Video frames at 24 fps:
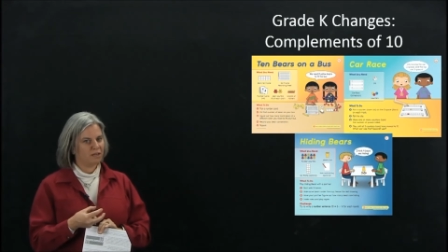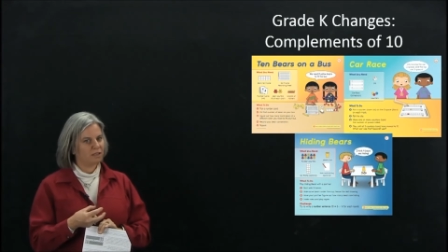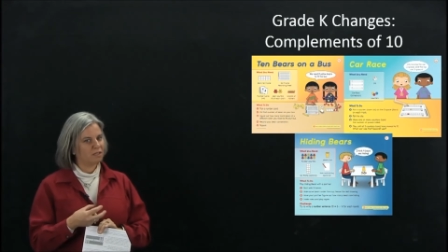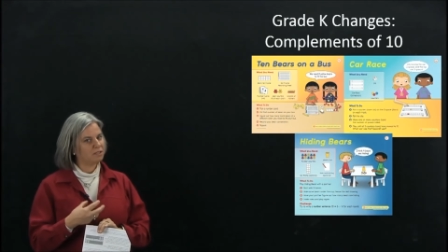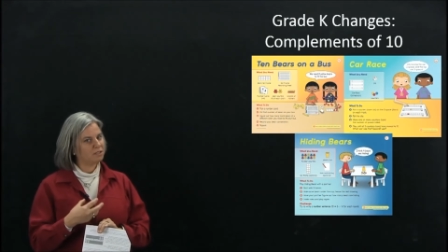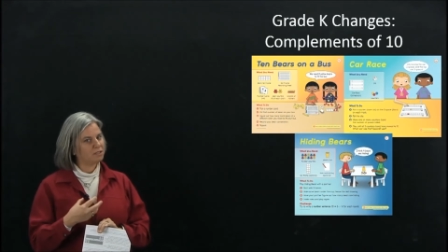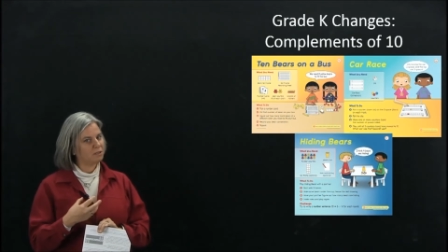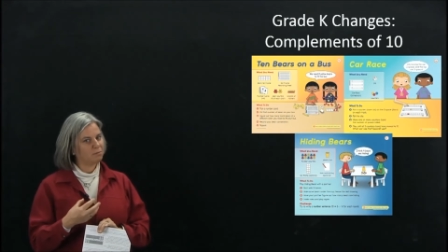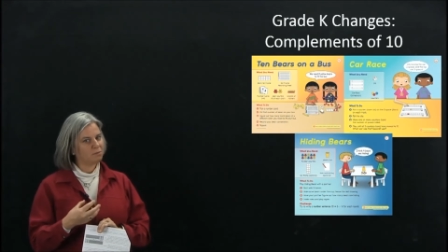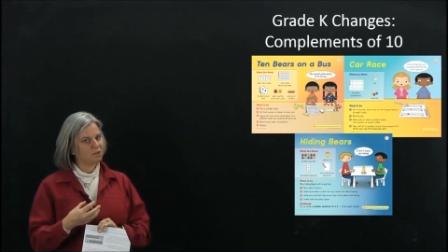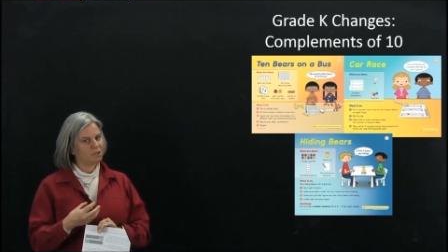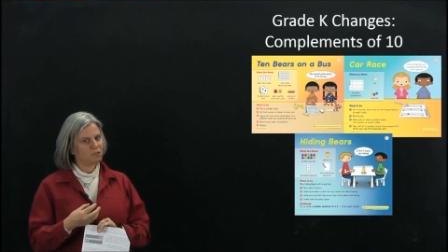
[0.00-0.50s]
And
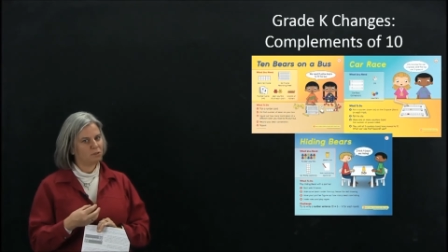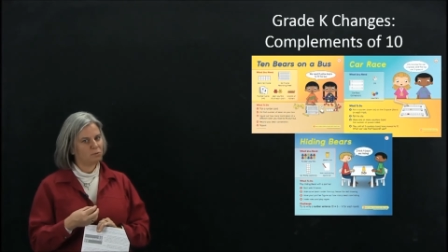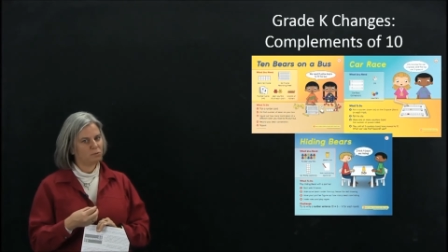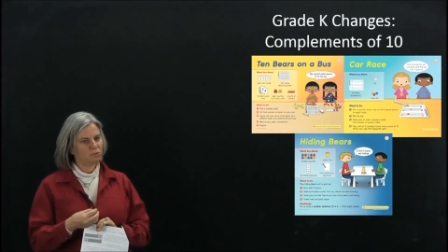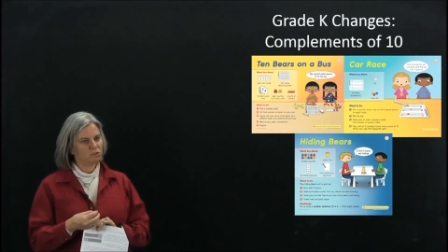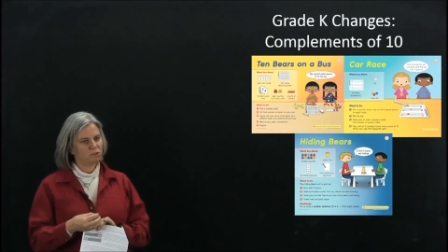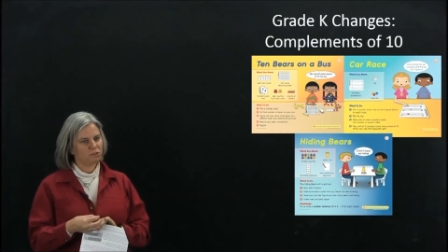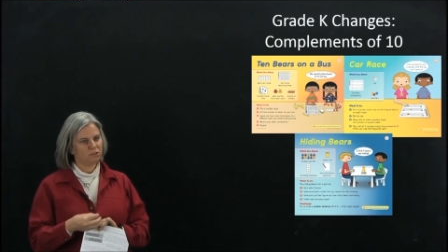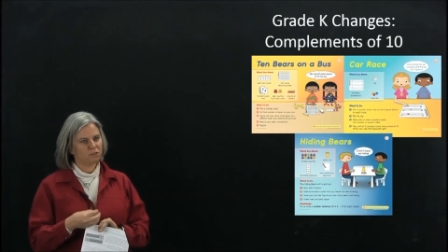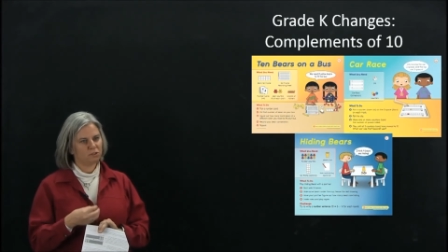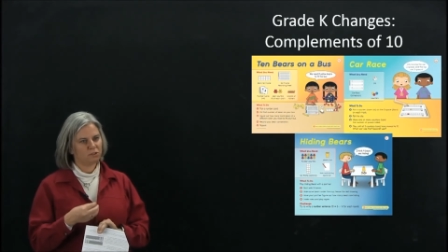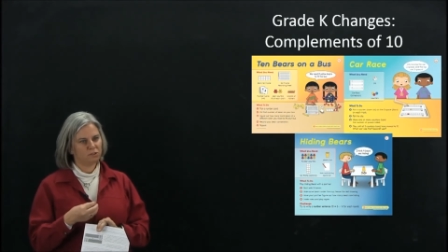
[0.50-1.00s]
some kids will
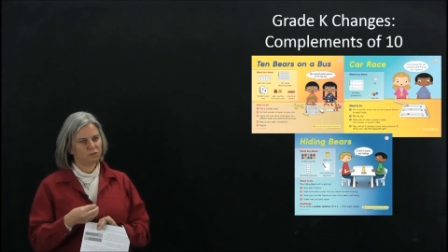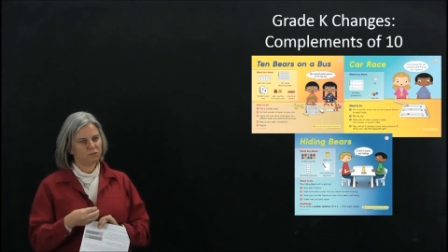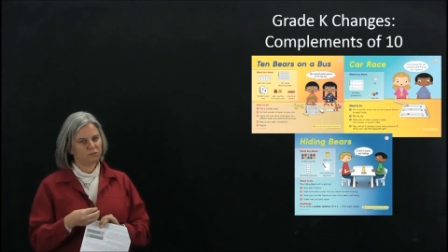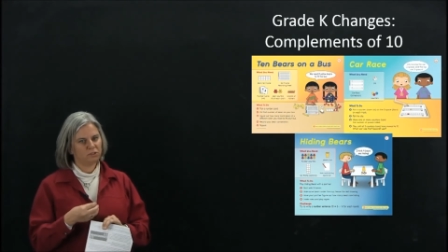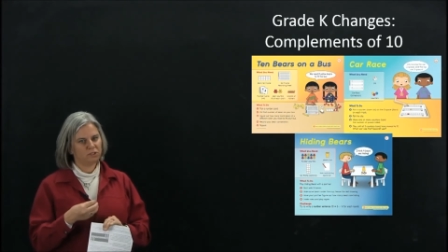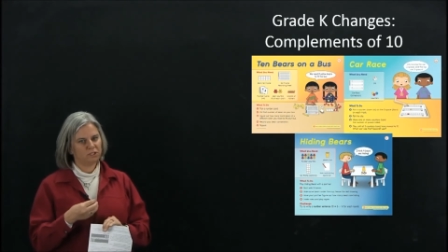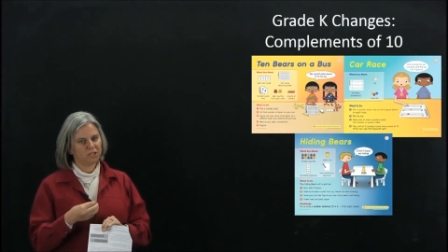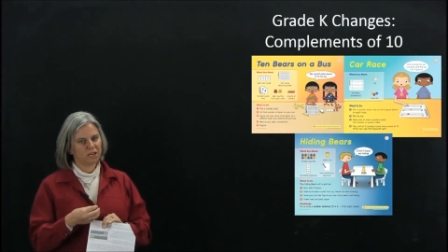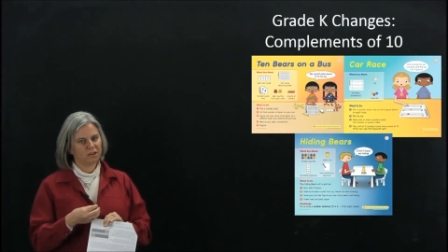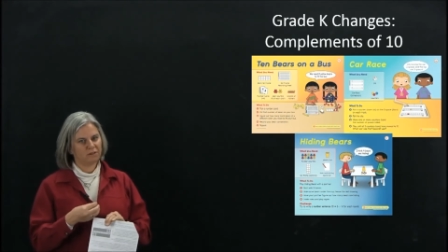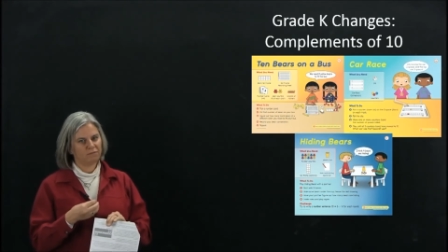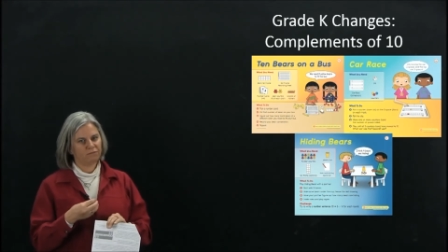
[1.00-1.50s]
still use
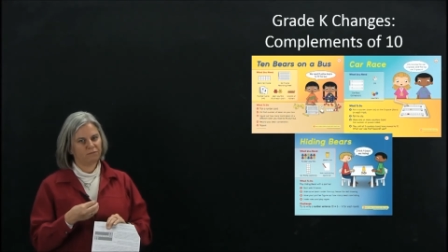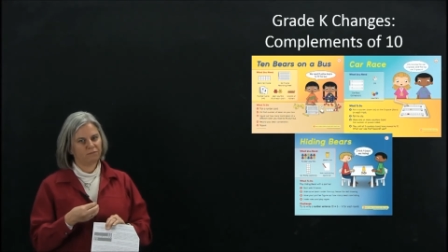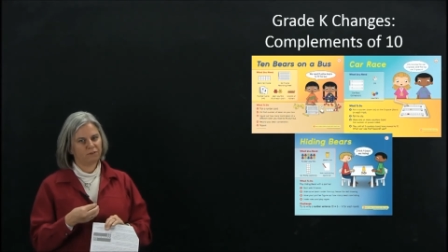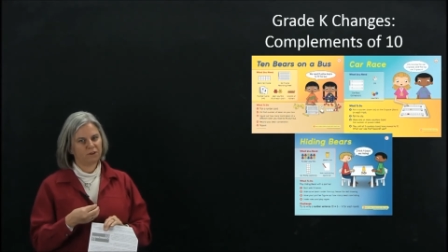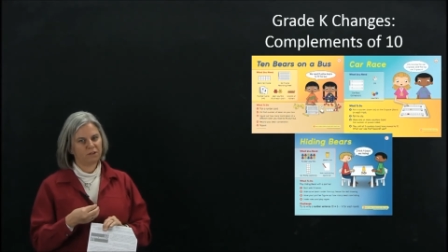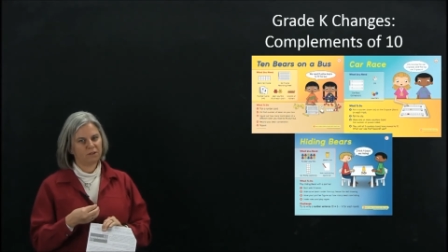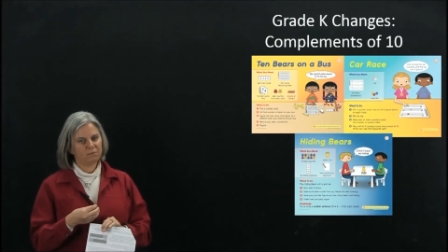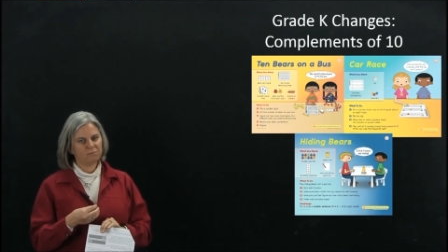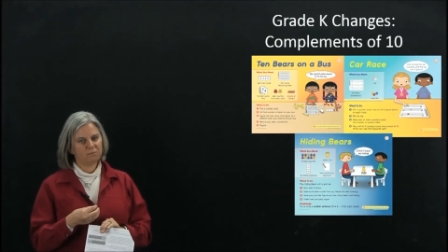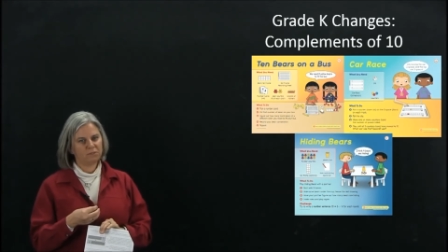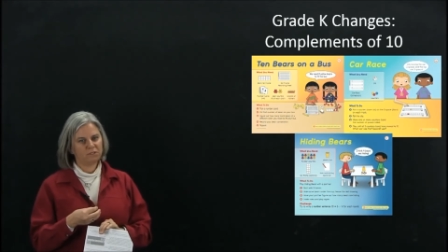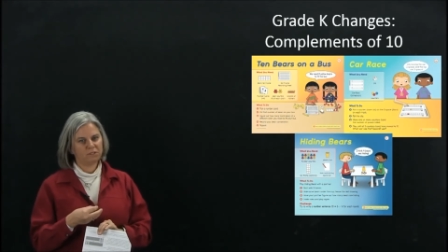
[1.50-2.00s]
10
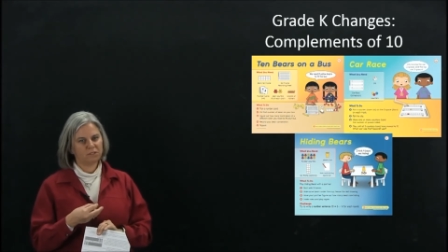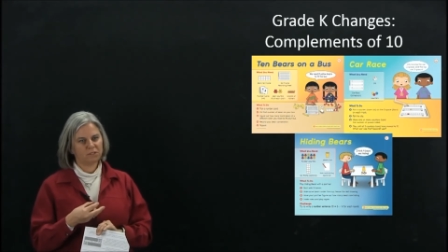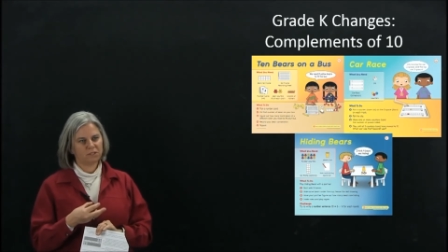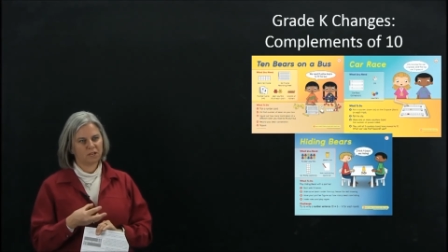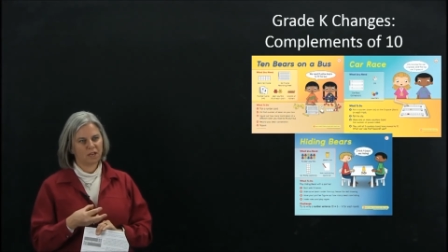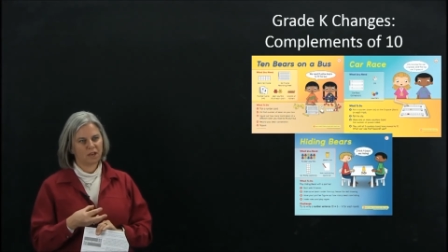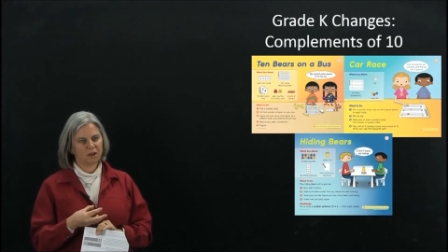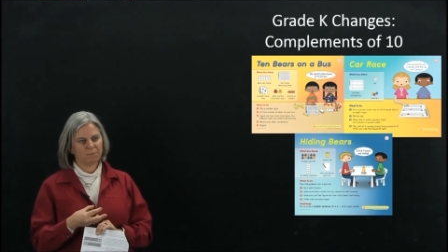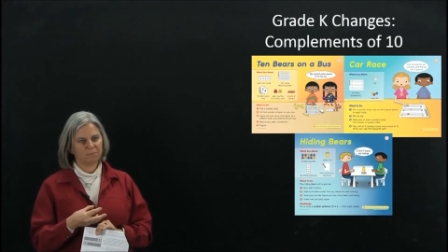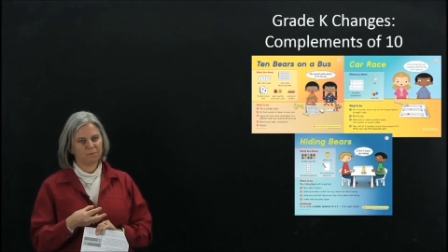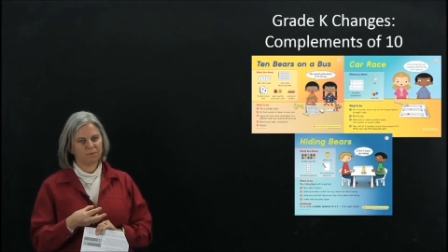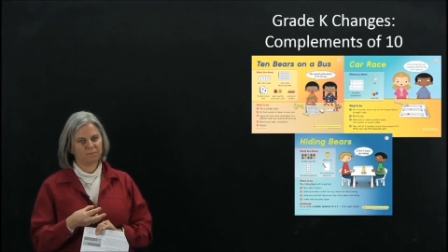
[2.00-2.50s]
frames to
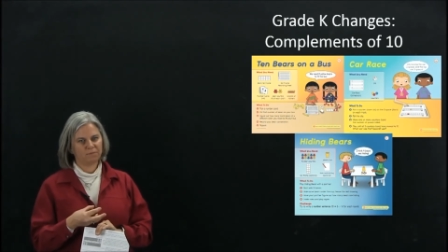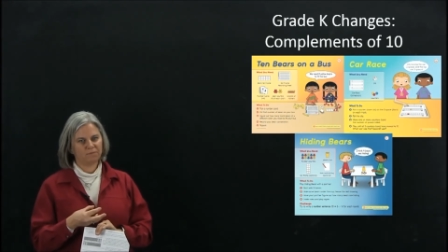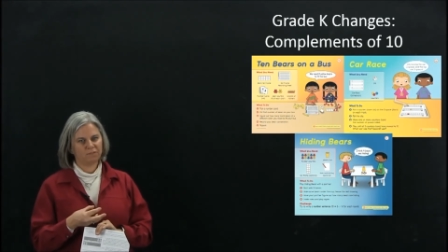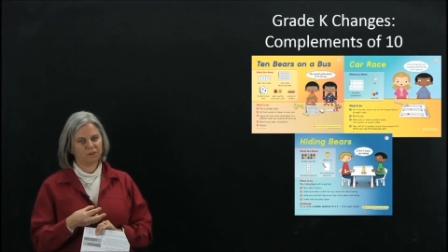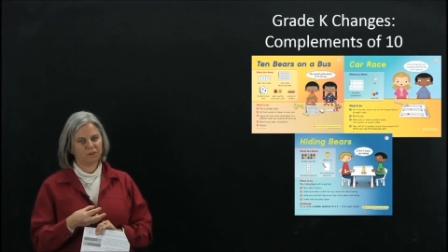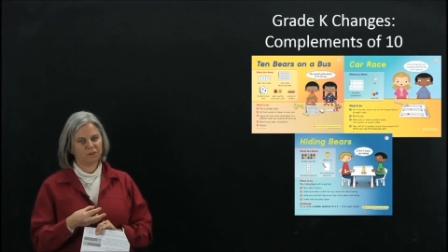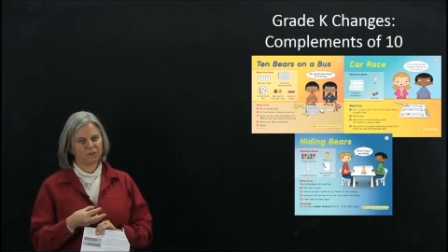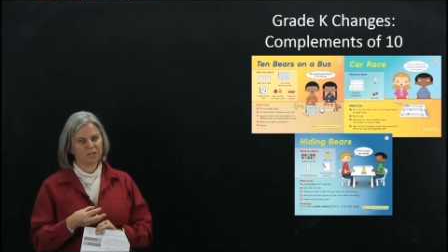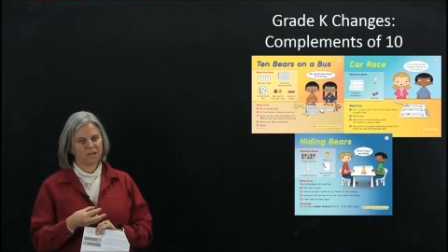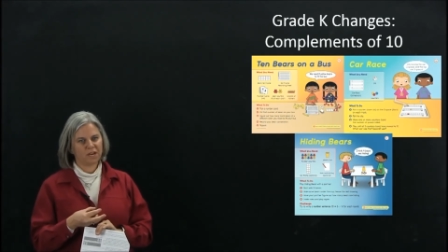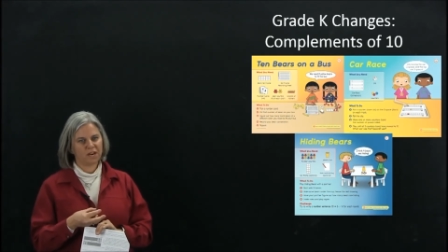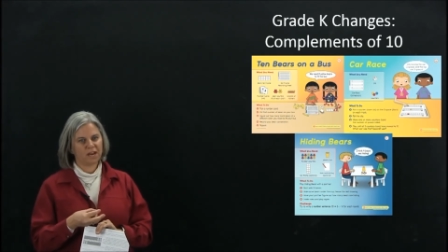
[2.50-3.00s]
help them
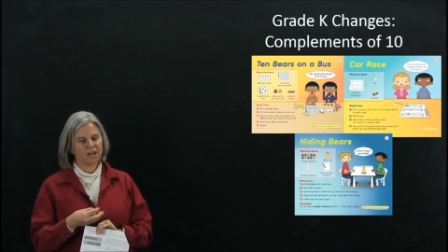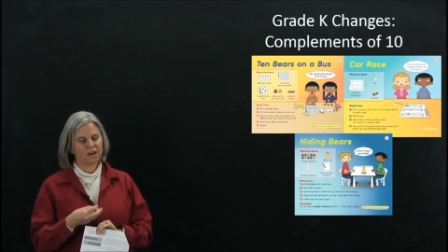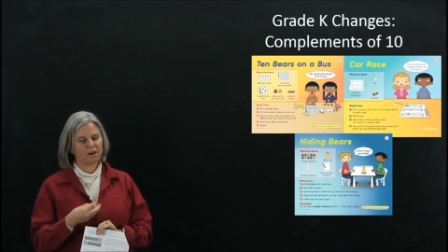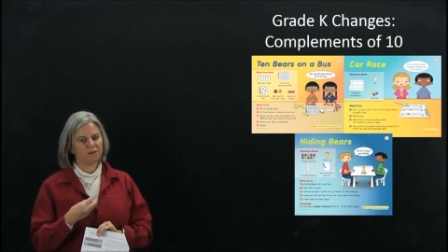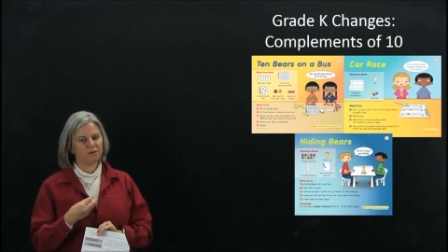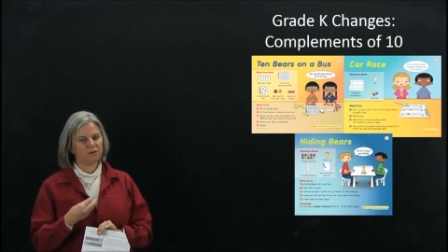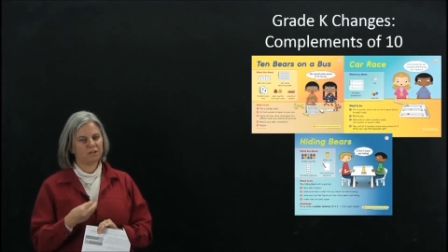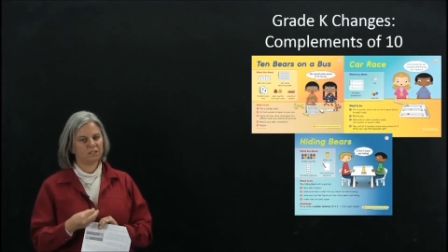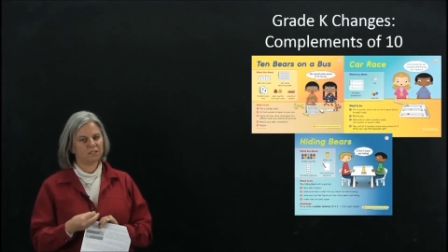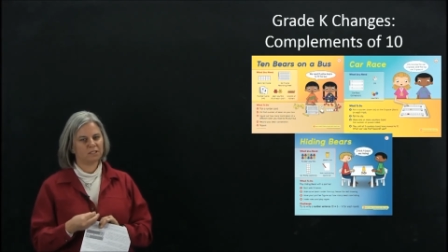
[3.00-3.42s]
figure that out,